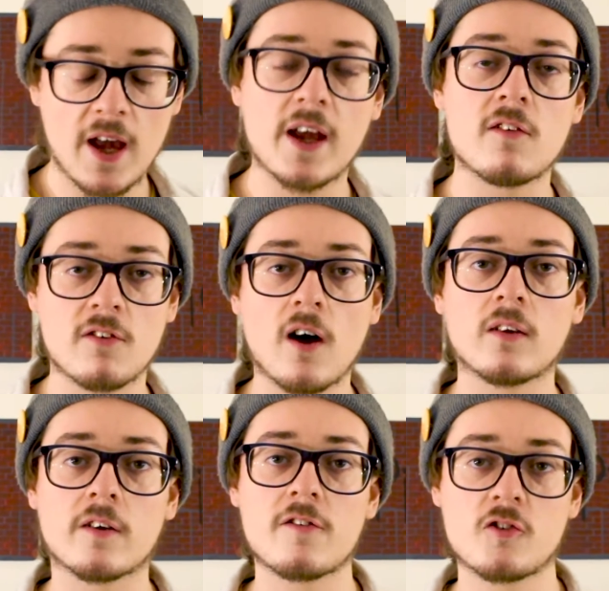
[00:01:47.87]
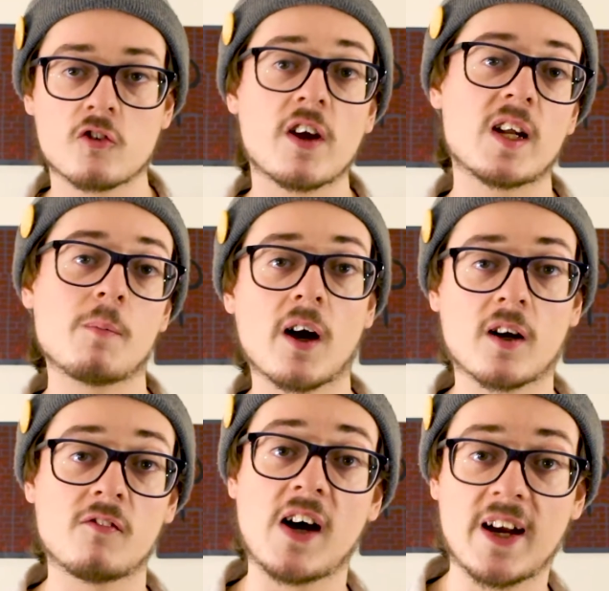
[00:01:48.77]
and Zahler's
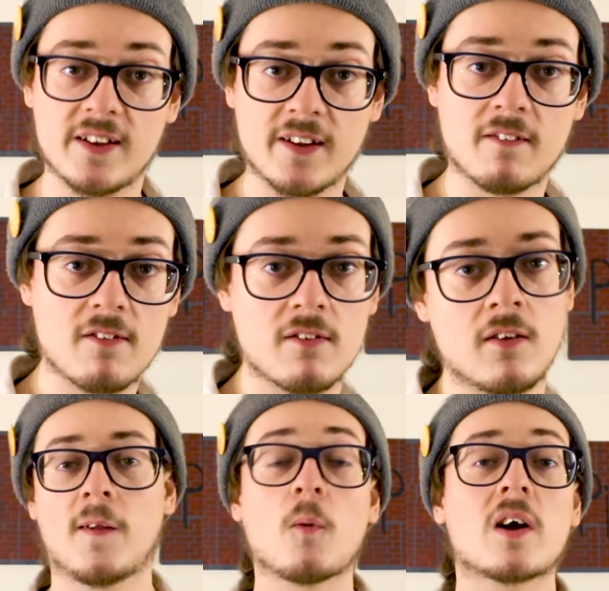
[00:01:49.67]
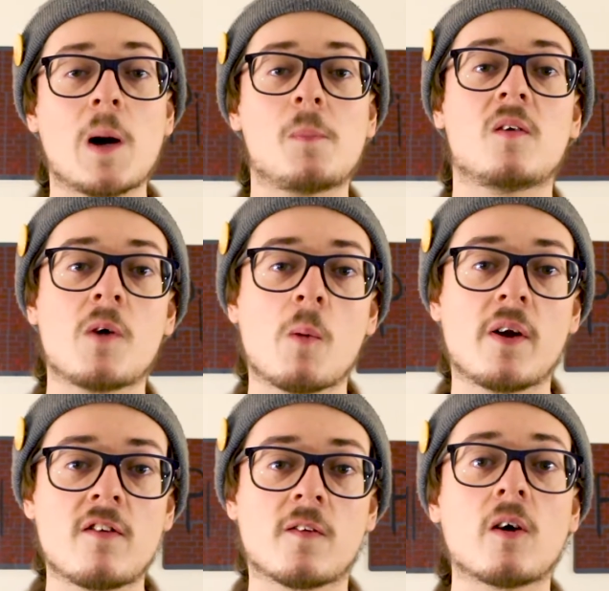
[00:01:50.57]
trademark violence. There were a couple of
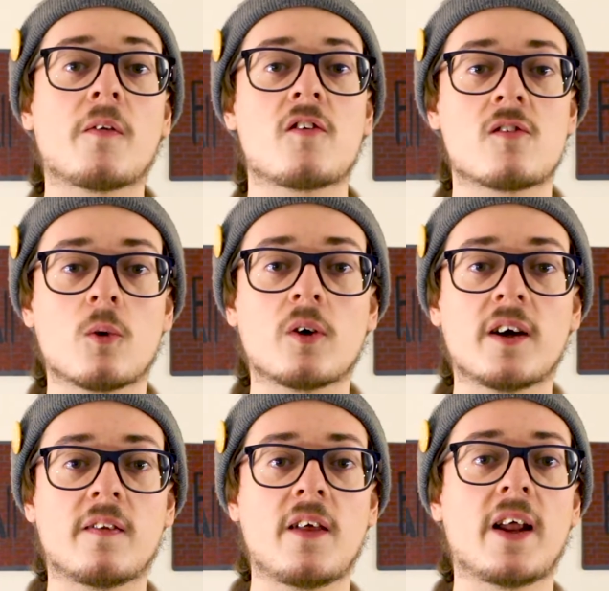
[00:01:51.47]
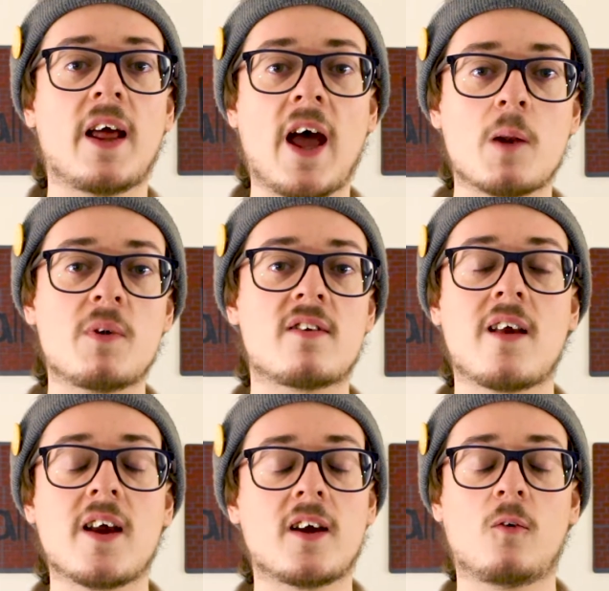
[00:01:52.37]
moments throughout the story that had me
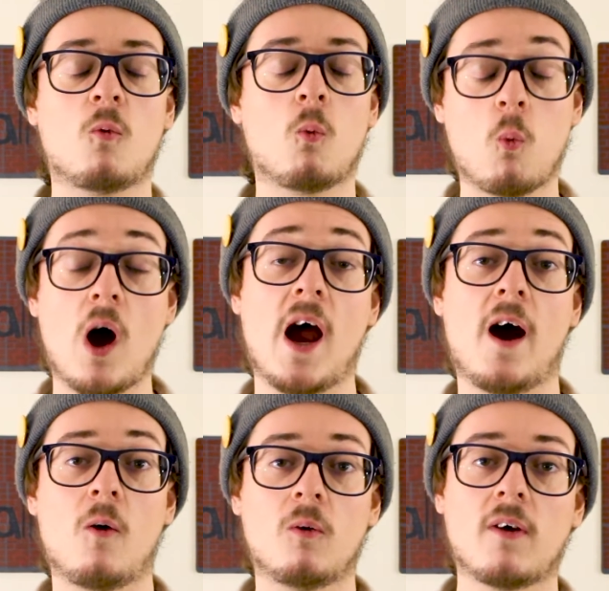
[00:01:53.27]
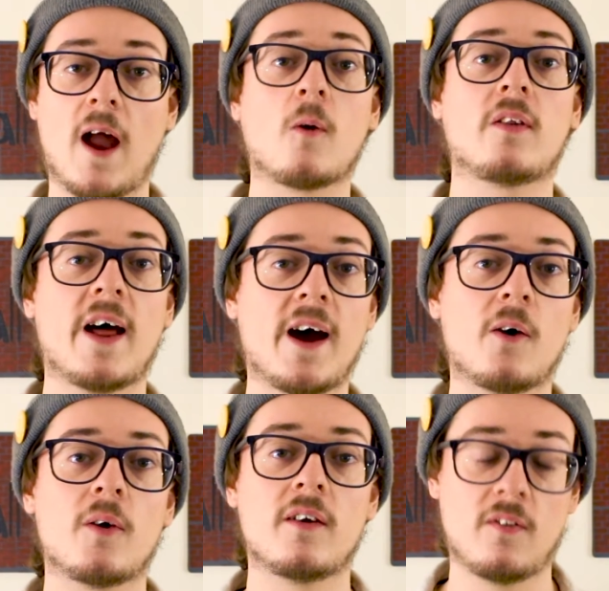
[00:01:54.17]
saying, wow, out
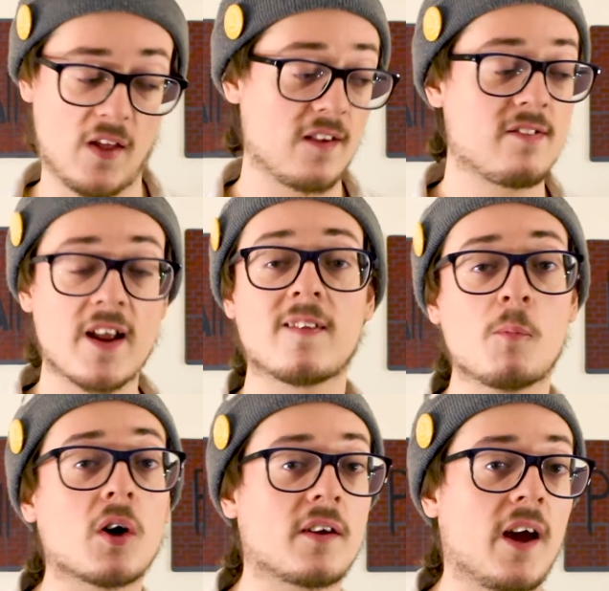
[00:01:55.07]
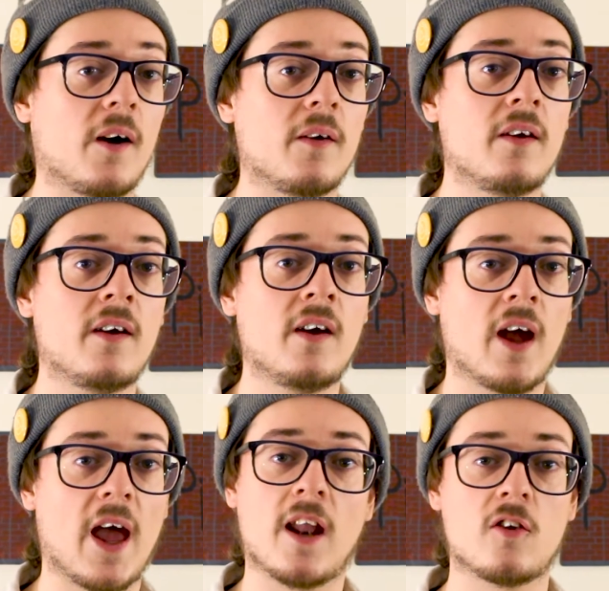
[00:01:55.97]
loud, then setting the book down
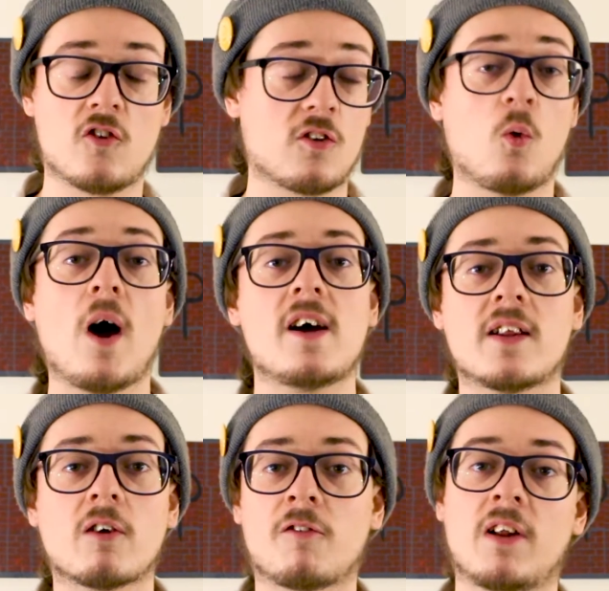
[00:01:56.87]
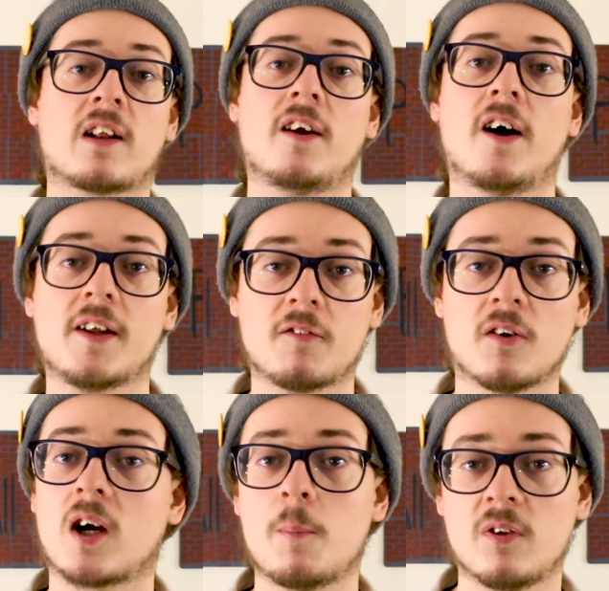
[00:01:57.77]
and just quietly reflecting on it
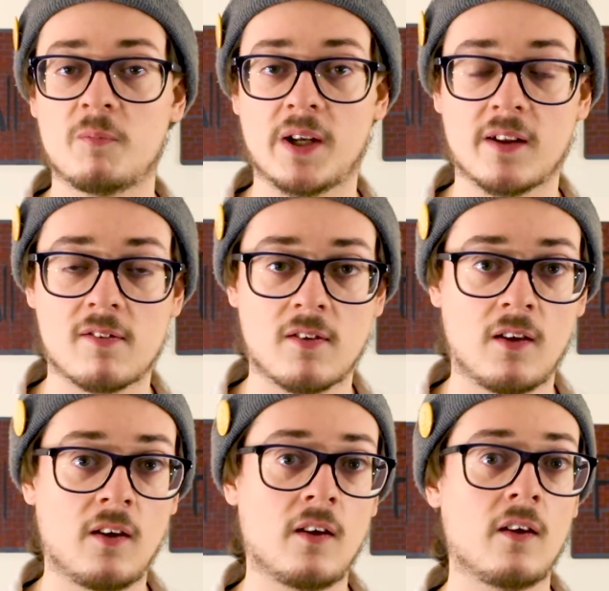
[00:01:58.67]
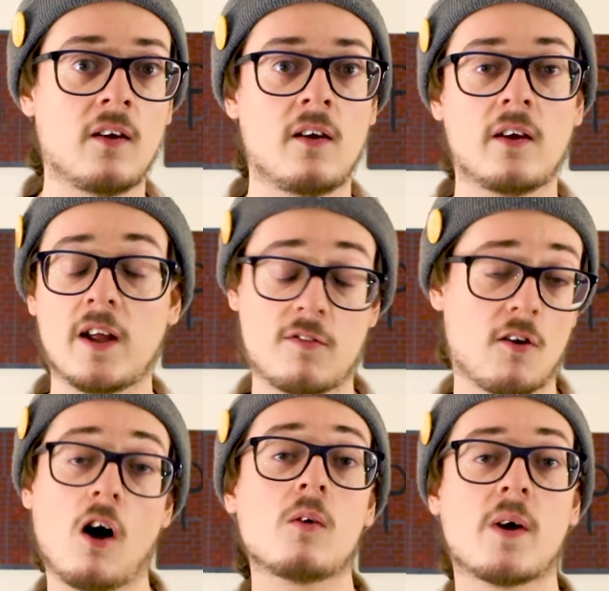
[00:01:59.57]
for a couple of minutes. It's
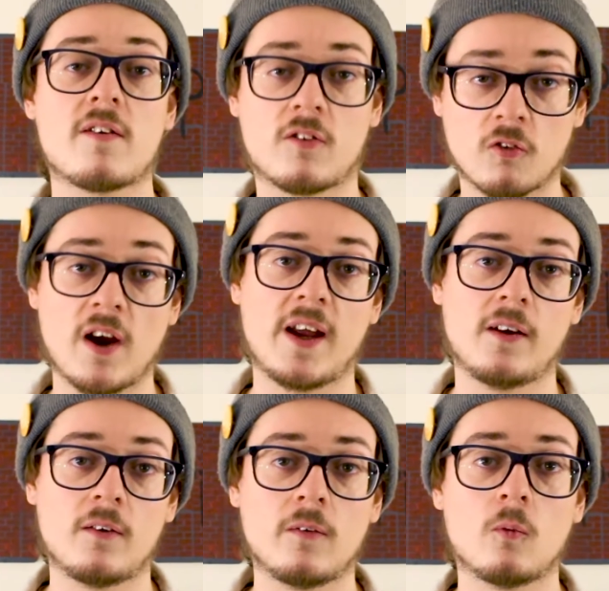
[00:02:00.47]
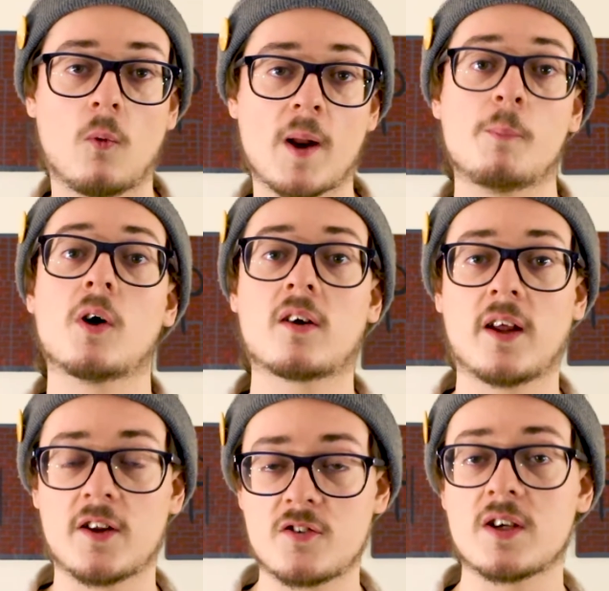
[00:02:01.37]
always great when a book
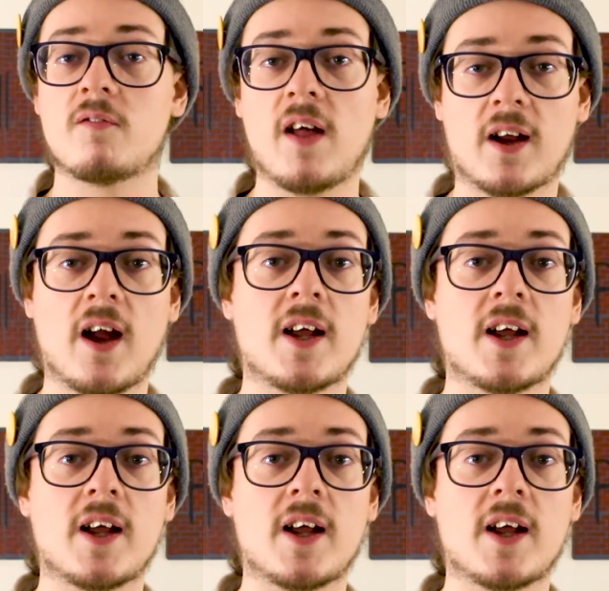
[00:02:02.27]
can achieve that